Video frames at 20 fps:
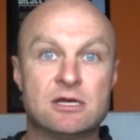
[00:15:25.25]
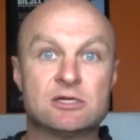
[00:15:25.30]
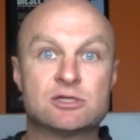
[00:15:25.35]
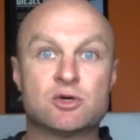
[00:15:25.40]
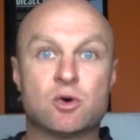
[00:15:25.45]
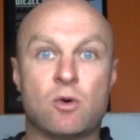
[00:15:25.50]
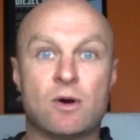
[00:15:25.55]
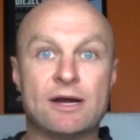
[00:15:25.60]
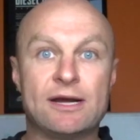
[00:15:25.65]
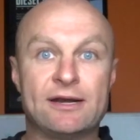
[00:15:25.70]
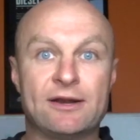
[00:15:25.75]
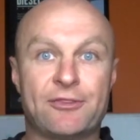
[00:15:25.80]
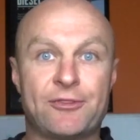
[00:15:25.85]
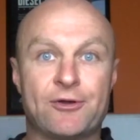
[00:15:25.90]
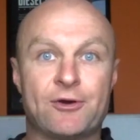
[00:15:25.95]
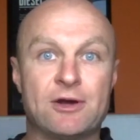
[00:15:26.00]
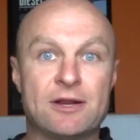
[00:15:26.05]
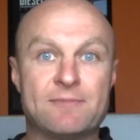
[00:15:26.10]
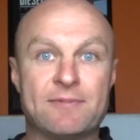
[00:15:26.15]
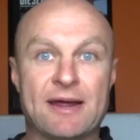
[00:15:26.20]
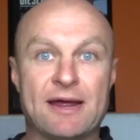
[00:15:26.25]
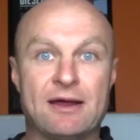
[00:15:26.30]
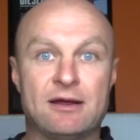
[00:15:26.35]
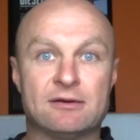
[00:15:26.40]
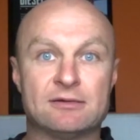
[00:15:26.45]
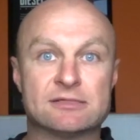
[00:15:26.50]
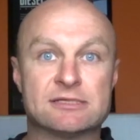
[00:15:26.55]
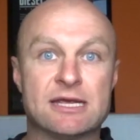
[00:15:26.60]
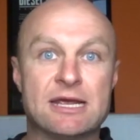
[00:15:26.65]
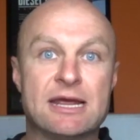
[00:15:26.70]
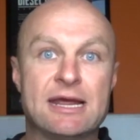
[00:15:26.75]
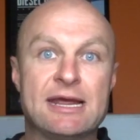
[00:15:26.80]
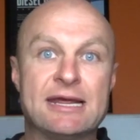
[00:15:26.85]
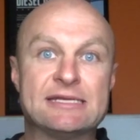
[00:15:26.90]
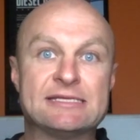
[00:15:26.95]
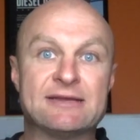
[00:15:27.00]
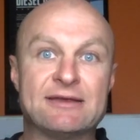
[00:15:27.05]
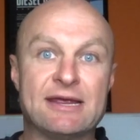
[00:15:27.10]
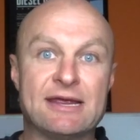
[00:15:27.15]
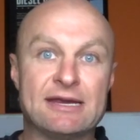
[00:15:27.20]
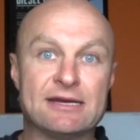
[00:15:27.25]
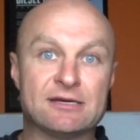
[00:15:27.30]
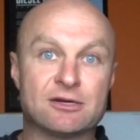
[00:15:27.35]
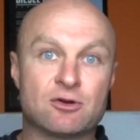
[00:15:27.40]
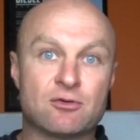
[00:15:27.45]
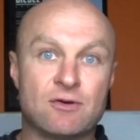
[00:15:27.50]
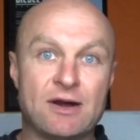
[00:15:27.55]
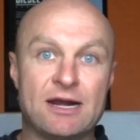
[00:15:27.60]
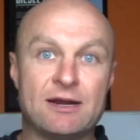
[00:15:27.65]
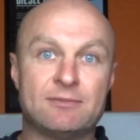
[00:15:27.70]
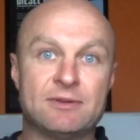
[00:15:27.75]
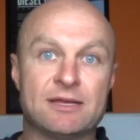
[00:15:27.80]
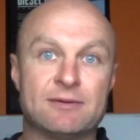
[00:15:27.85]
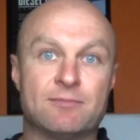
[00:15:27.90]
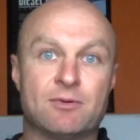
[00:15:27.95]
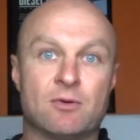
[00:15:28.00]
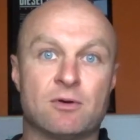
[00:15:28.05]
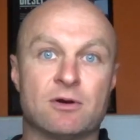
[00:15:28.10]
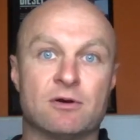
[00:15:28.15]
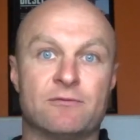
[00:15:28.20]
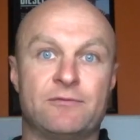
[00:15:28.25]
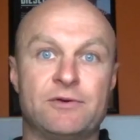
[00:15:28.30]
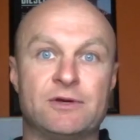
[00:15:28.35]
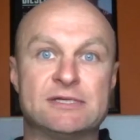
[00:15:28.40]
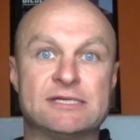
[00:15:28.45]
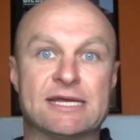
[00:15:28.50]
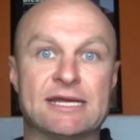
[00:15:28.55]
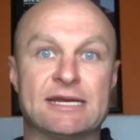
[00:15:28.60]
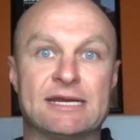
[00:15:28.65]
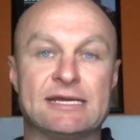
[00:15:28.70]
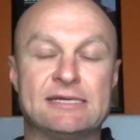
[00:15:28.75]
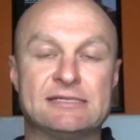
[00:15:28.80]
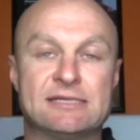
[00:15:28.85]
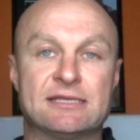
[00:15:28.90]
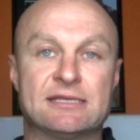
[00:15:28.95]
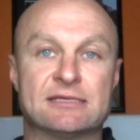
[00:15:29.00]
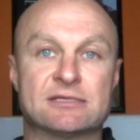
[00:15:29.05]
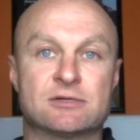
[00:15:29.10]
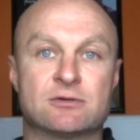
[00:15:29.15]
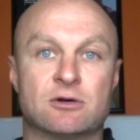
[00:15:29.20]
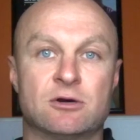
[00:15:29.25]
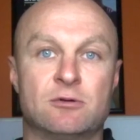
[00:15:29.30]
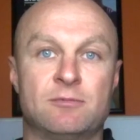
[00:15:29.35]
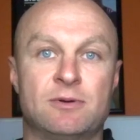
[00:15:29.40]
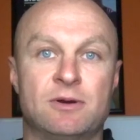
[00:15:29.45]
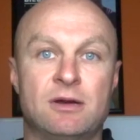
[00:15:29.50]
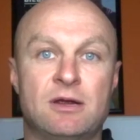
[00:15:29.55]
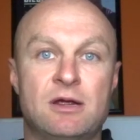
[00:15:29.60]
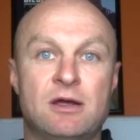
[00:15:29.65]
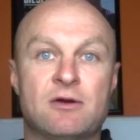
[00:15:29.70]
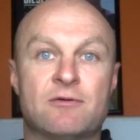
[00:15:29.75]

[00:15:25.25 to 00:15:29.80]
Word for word: 20 to 30 pounds, it's incredibly important for you to get into this group